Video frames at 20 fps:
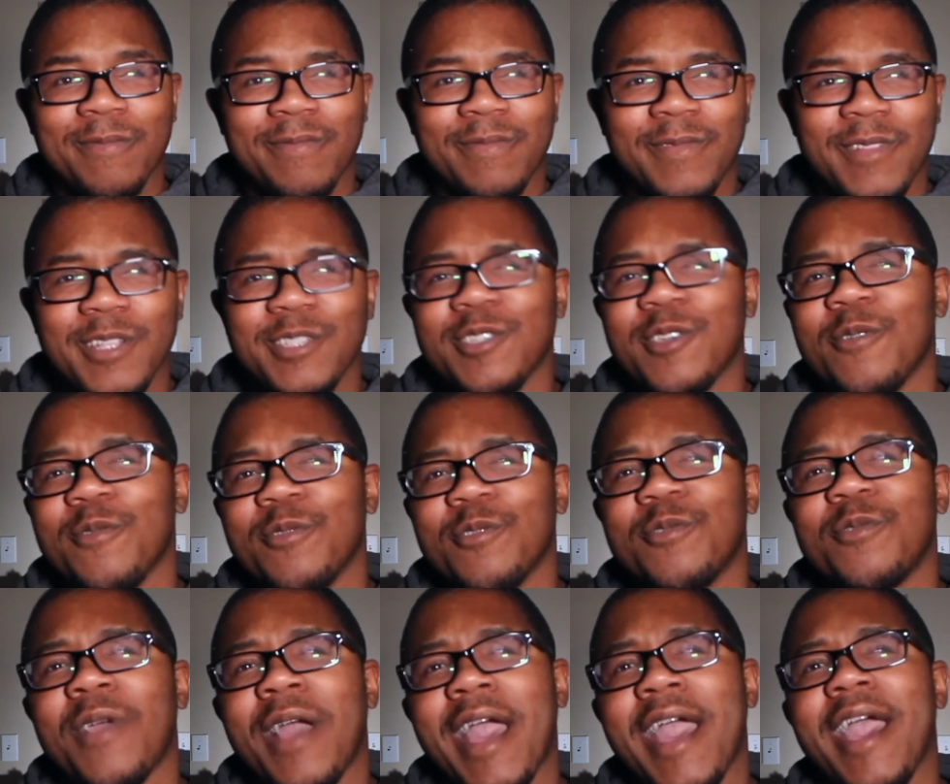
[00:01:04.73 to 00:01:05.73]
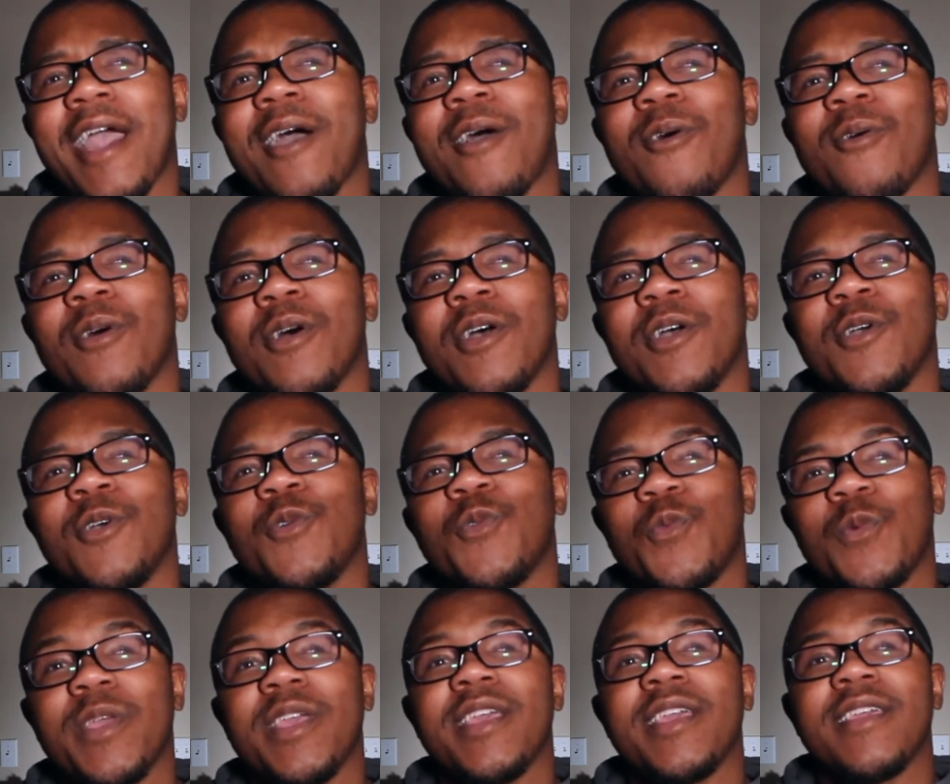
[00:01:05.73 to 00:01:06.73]
let's go through how
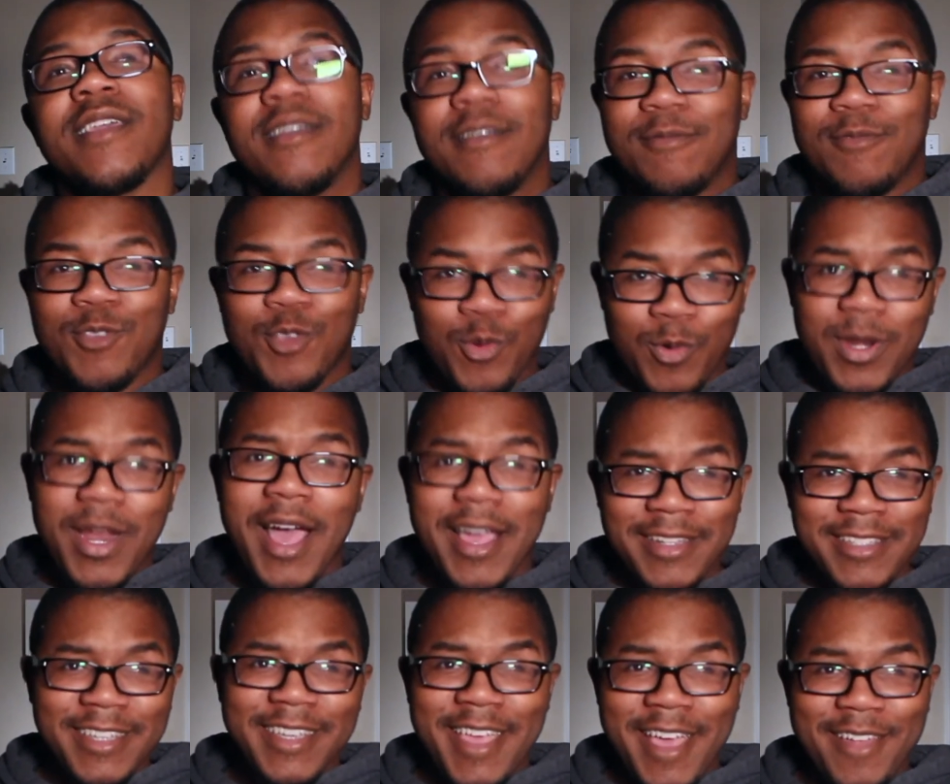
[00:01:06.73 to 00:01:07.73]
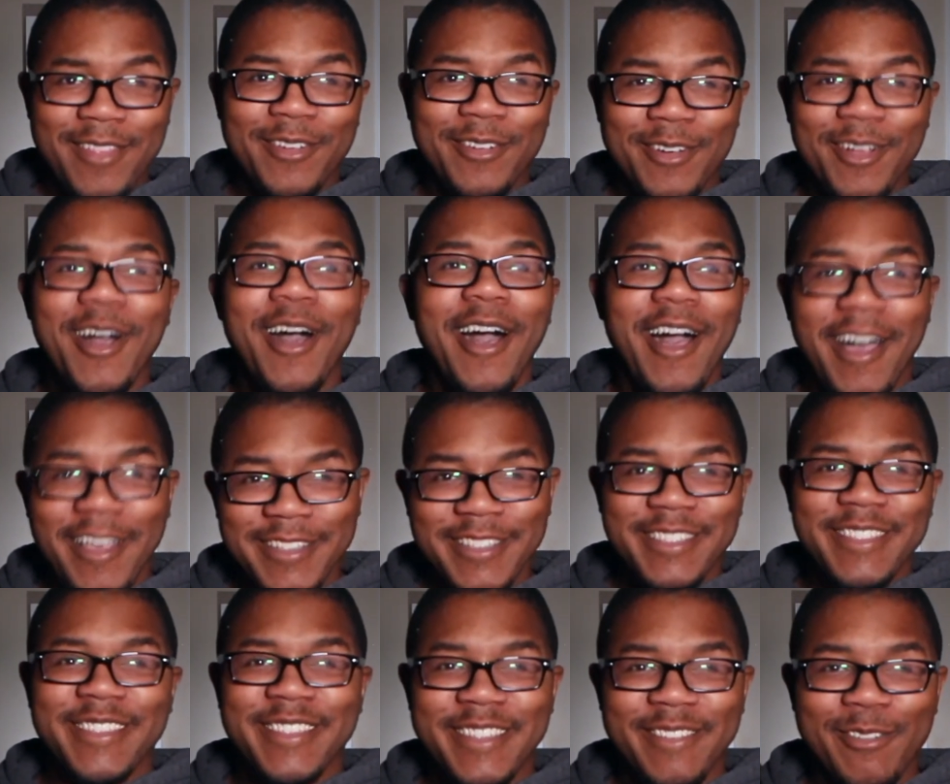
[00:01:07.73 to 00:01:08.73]
you and I together,
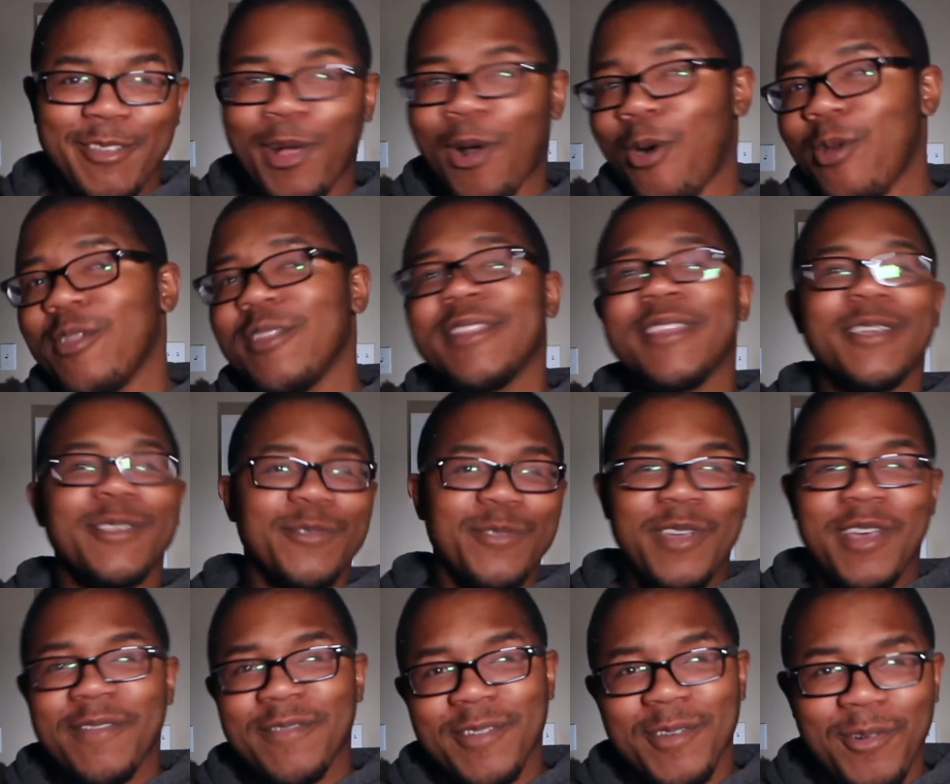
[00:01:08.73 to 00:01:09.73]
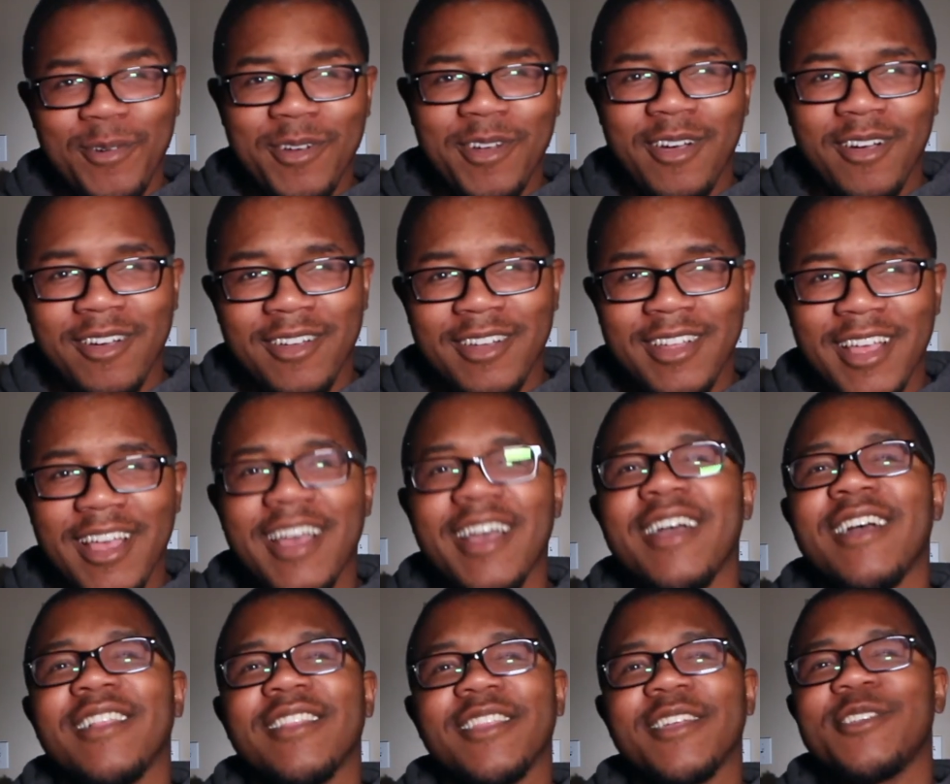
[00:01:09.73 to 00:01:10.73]
us, with all the things we have going on,
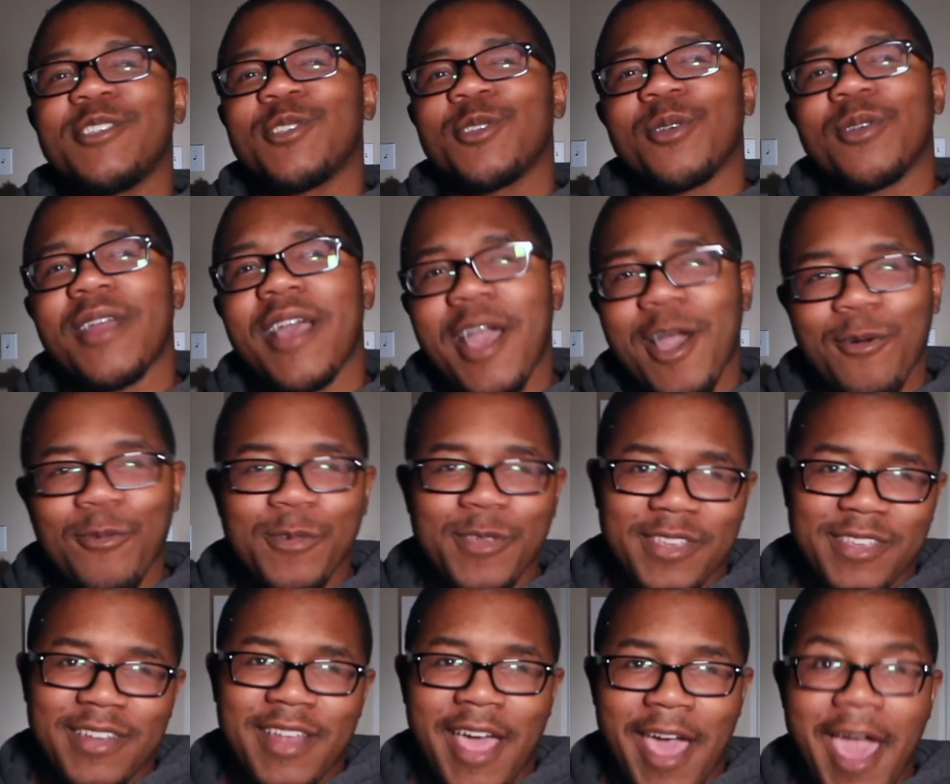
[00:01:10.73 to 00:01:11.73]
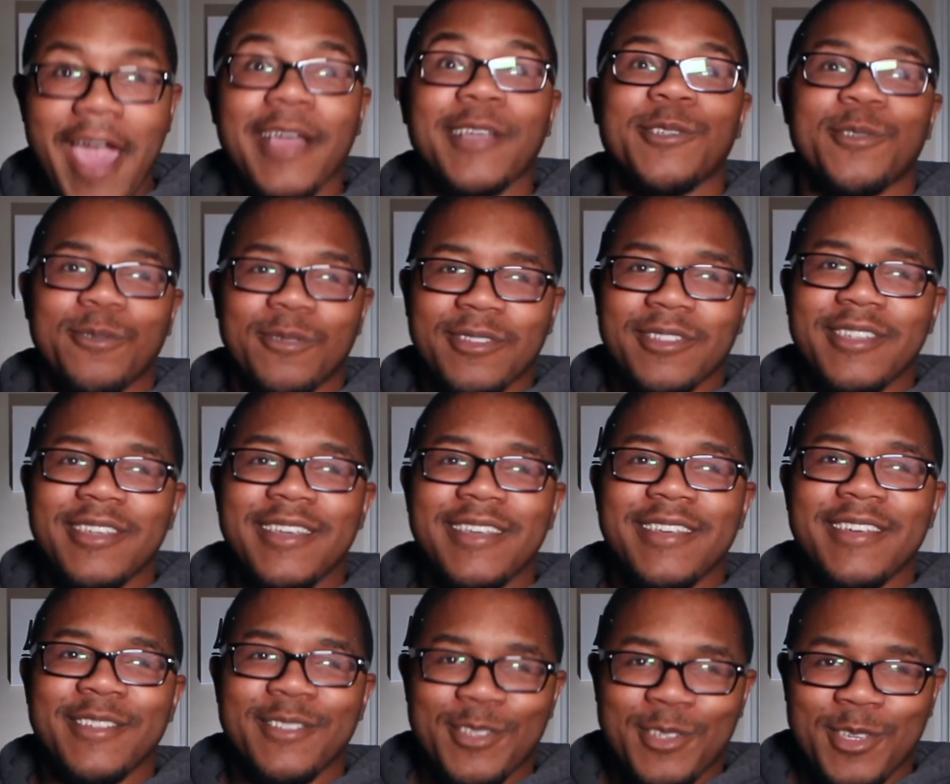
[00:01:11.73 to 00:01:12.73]
let's share on how we can actually
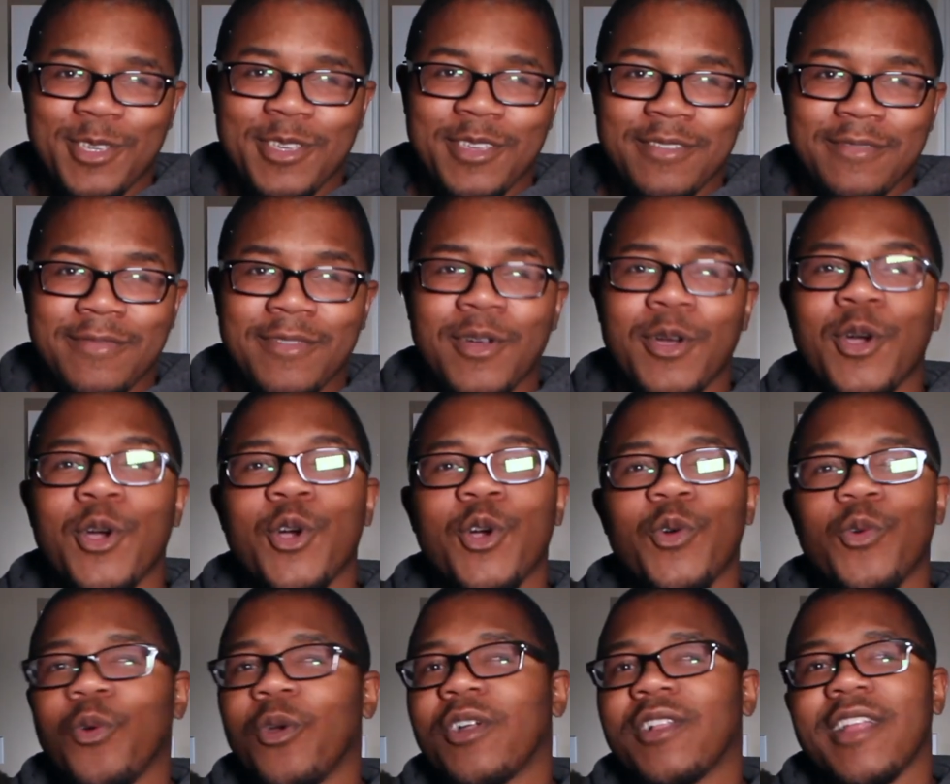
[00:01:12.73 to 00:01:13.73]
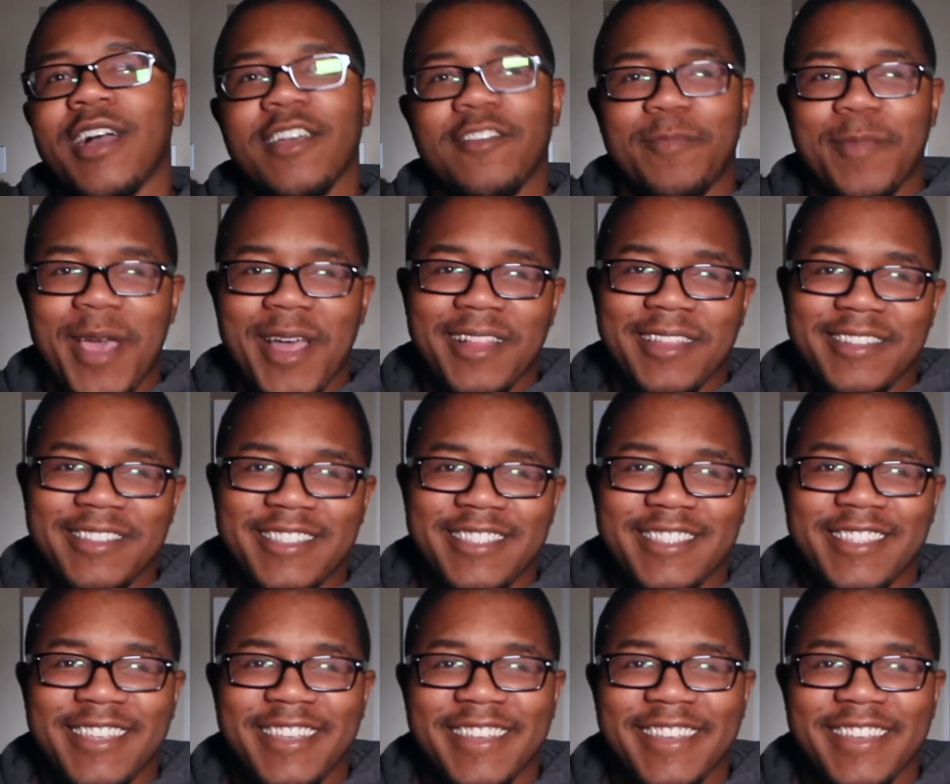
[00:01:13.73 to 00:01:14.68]
achieve work-life balance.